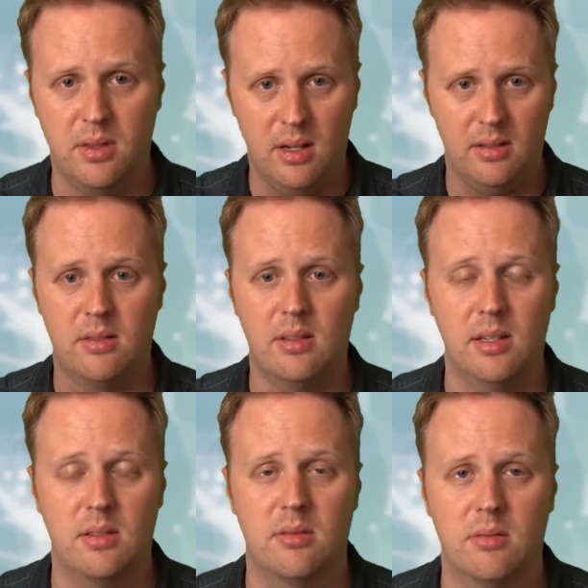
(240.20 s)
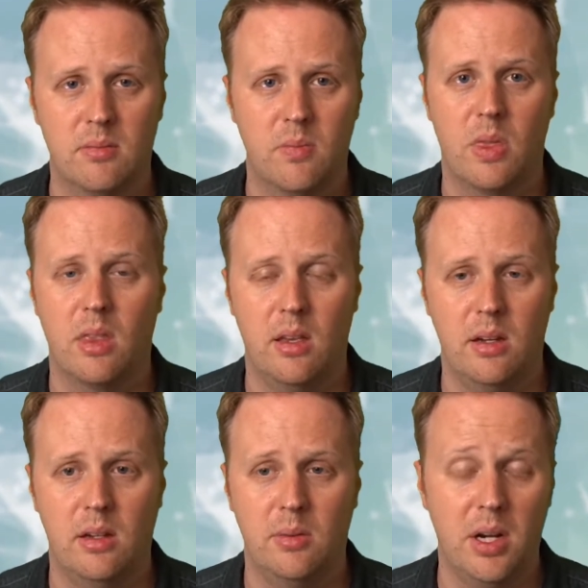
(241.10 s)
so that it's
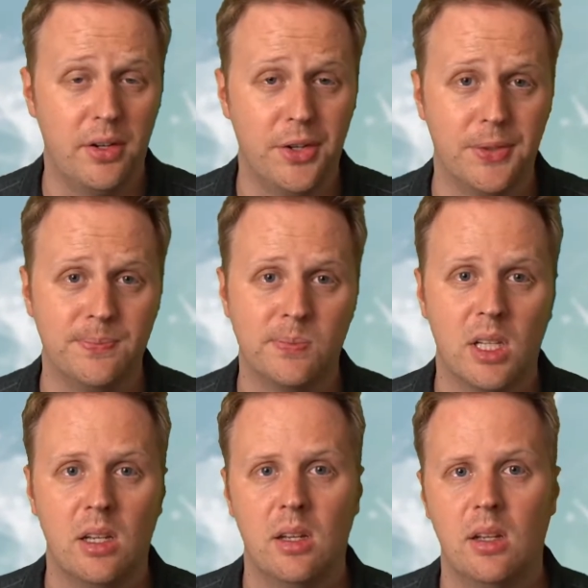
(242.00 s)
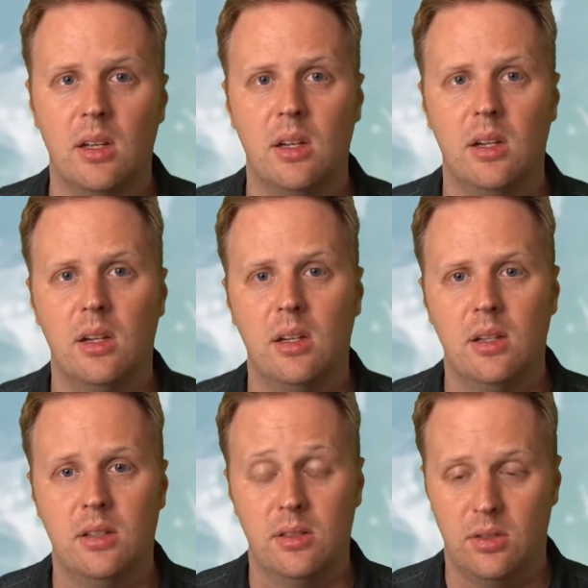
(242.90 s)
ready to go.
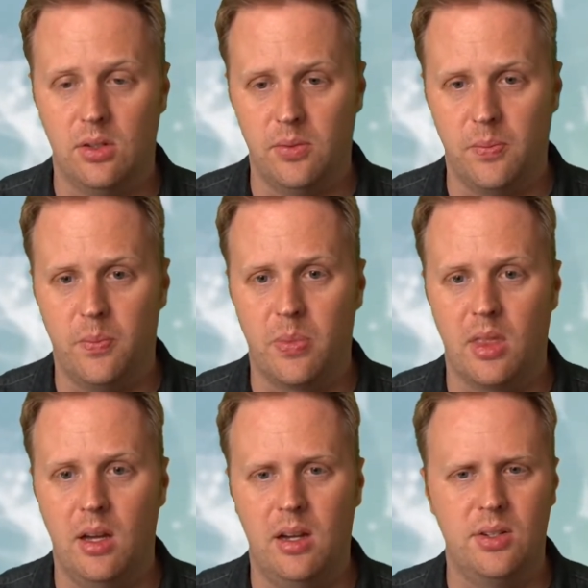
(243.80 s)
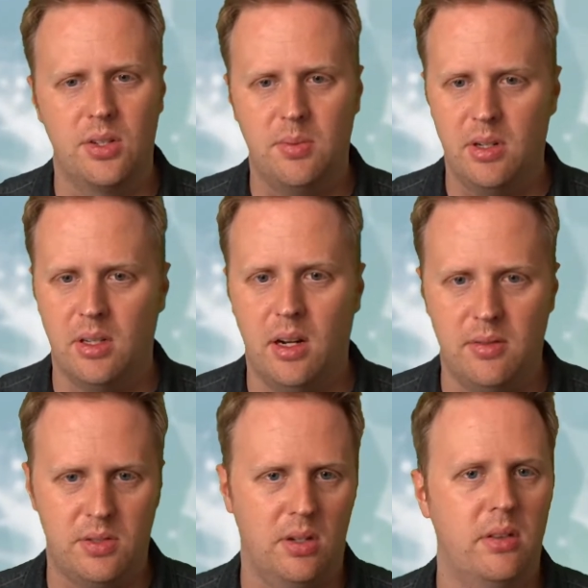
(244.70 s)
So I just wanted to kind
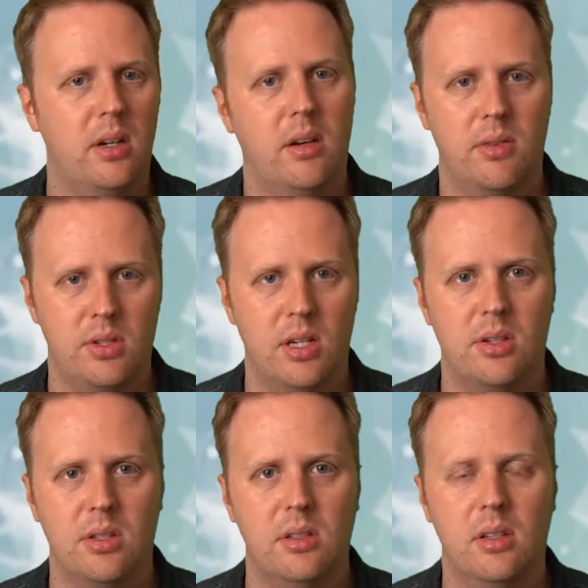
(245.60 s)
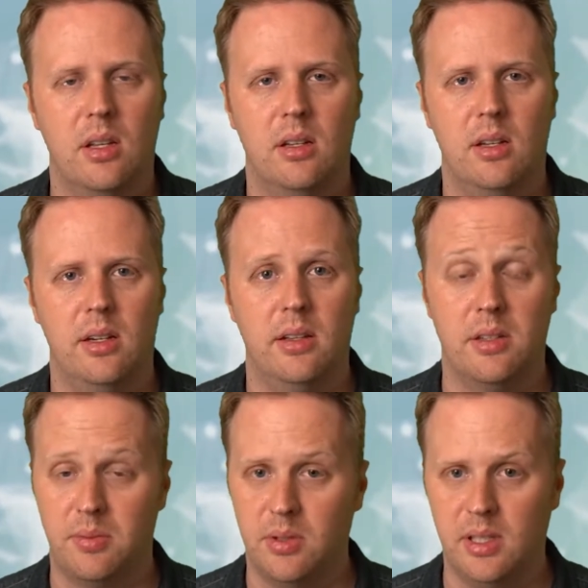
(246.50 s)
of start the conversation.
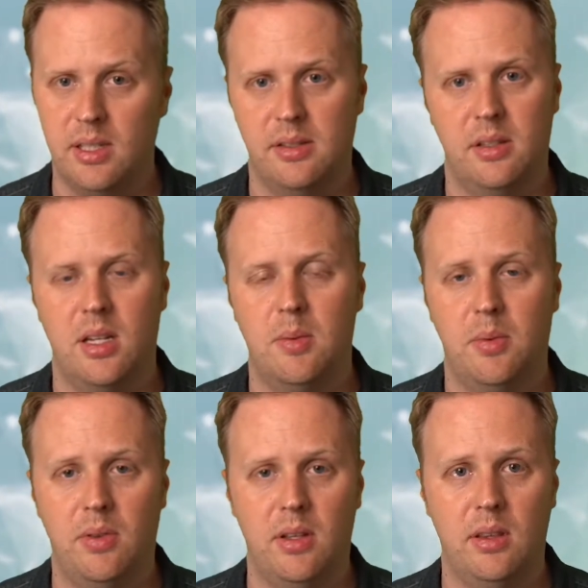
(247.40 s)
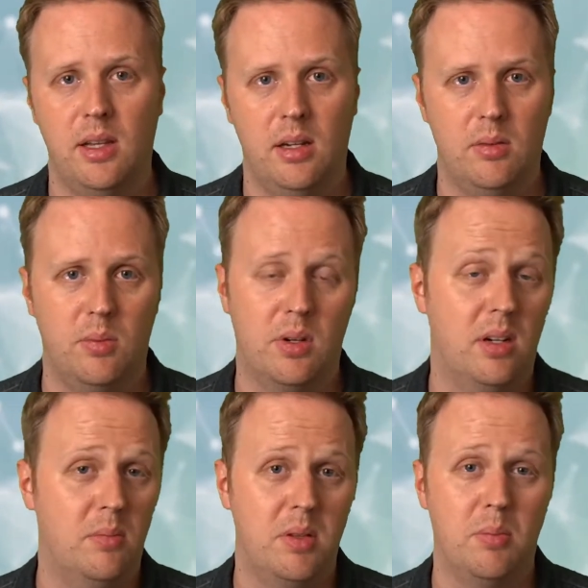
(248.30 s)
This really is the type of thing that we're
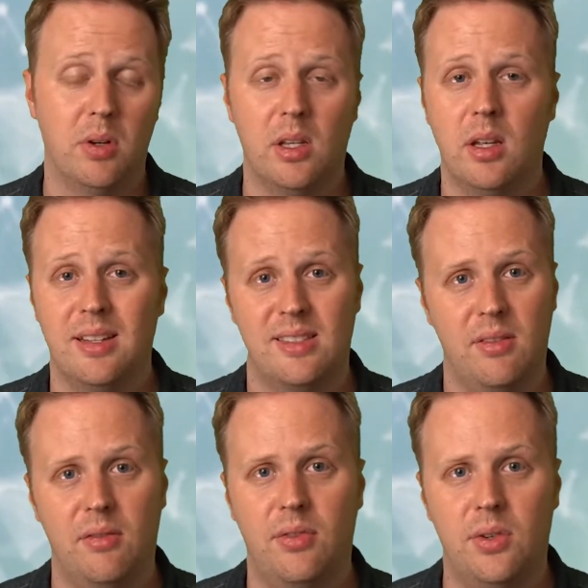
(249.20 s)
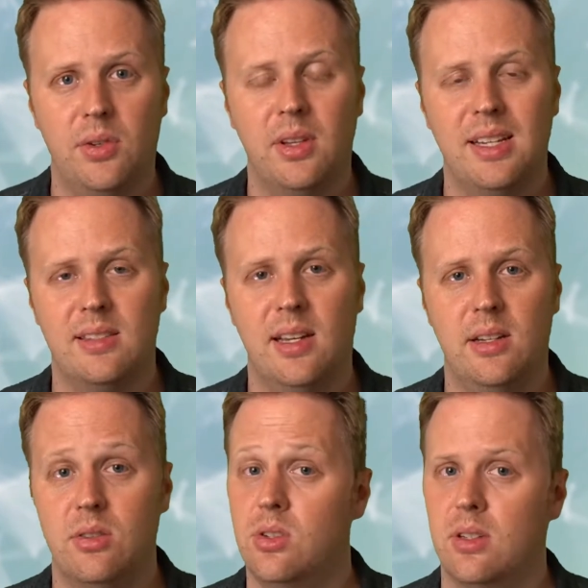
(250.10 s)
going to be bringing at Sevenfold. It's
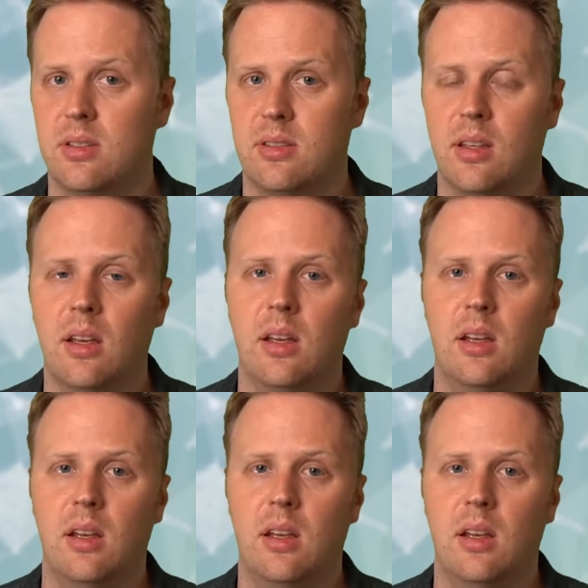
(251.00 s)
not just